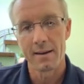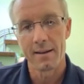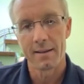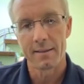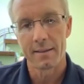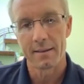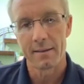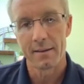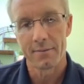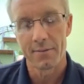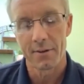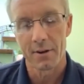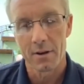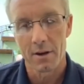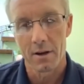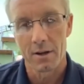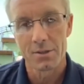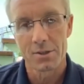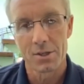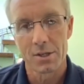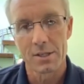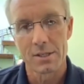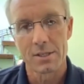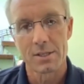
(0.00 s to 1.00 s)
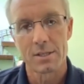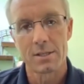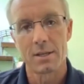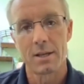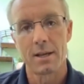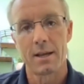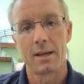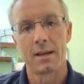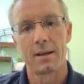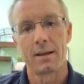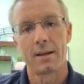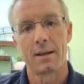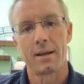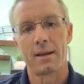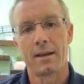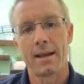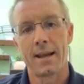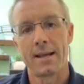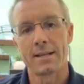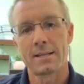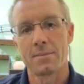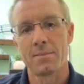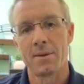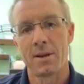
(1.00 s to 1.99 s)
at the different colleges. And uh,
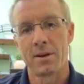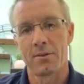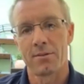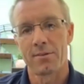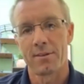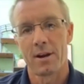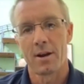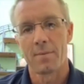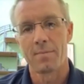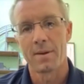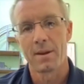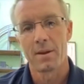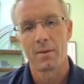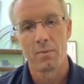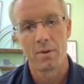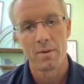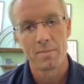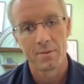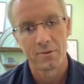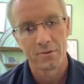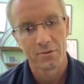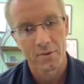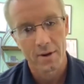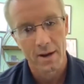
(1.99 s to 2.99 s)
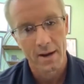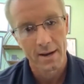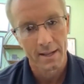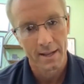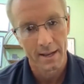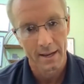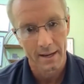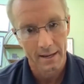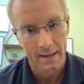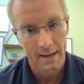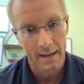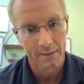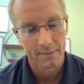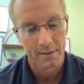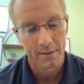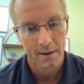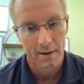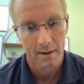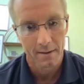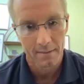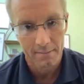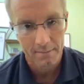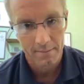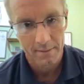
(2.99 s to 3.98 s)
Hansen manual therapy, we've been trying to get it out there.
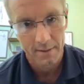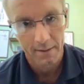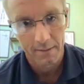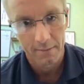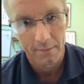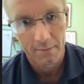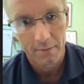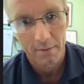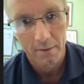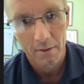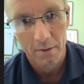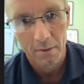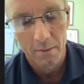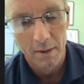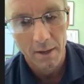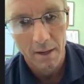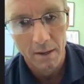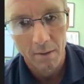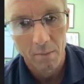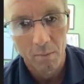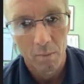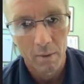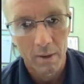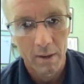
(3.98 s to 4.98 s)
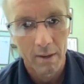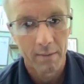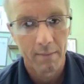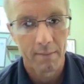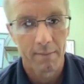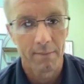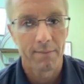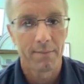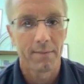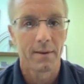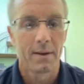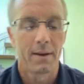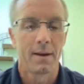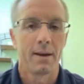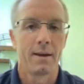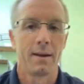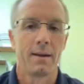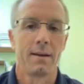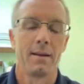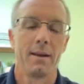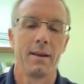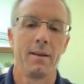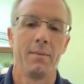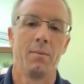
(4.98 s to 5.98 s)
And so uh, we've, uh,
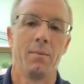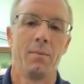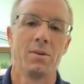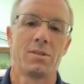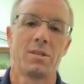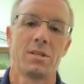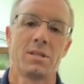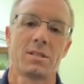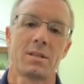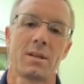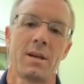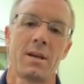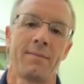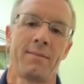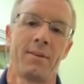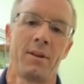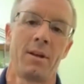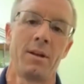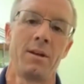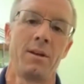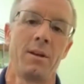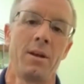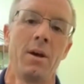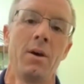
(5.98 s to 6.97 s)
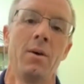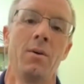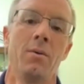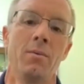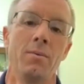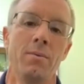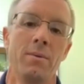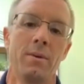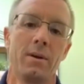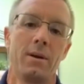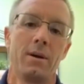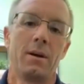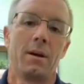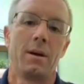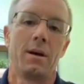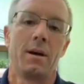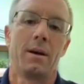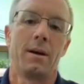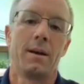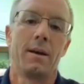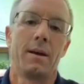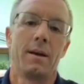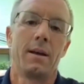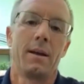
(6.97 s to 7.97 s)
it was just kind of an unknown
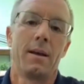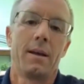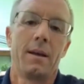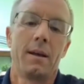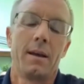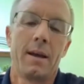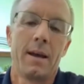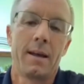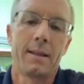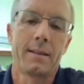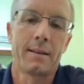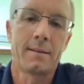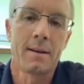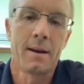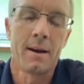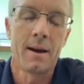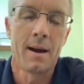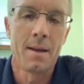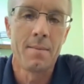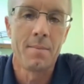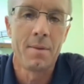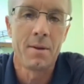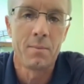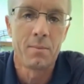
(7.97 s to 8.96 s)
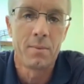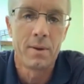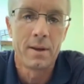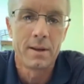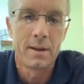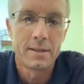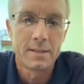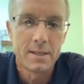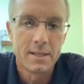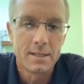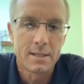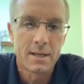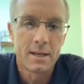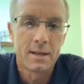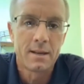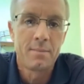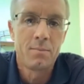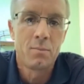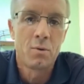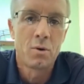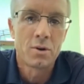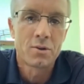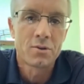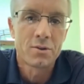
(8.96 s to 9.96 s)
uh, at the time. It, it's, it's getting
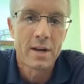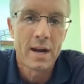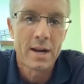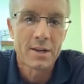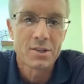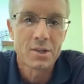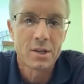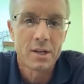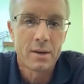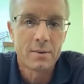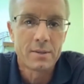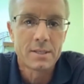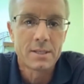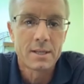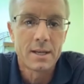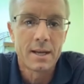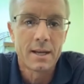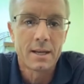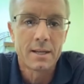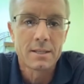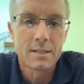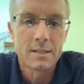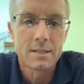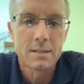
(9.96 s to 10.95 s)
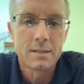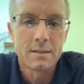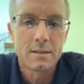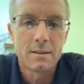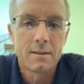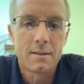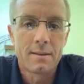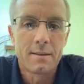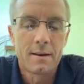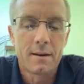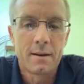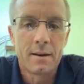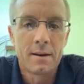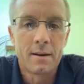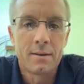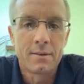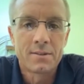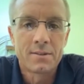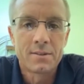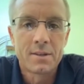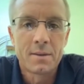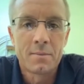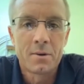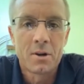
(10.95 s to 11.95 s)
more traction, I would say, because you know,
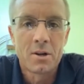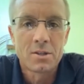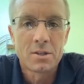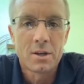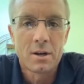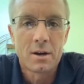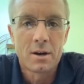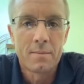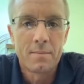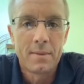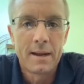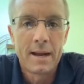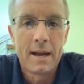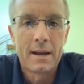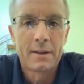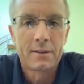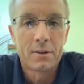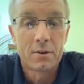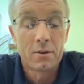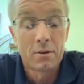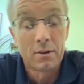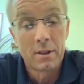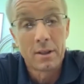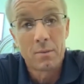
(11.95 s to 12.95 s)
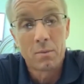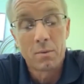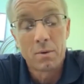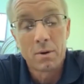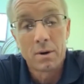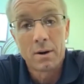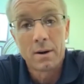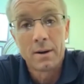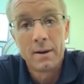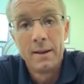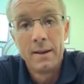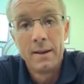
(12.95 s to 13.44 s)
seminars are out there where they were.